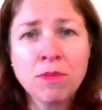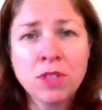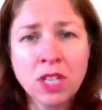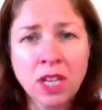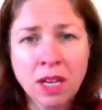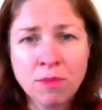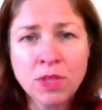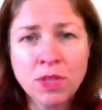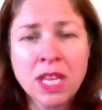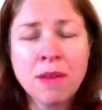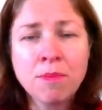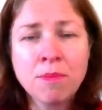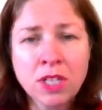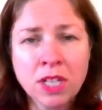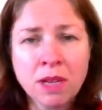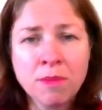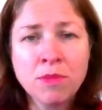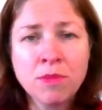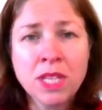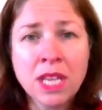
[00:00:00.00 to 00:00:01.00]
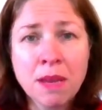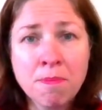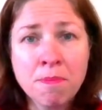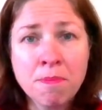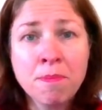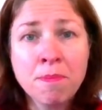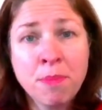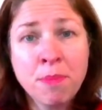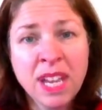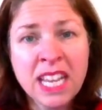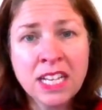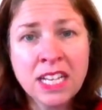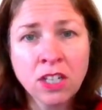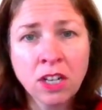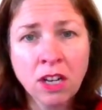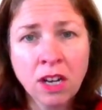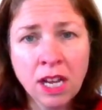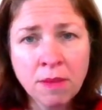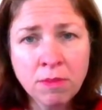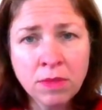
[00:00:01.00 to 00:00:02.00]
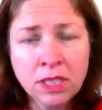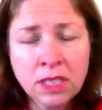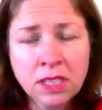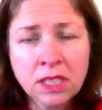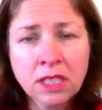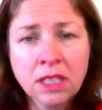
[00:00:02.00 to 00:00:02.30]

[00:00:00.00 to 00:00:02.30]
times m times m, p times.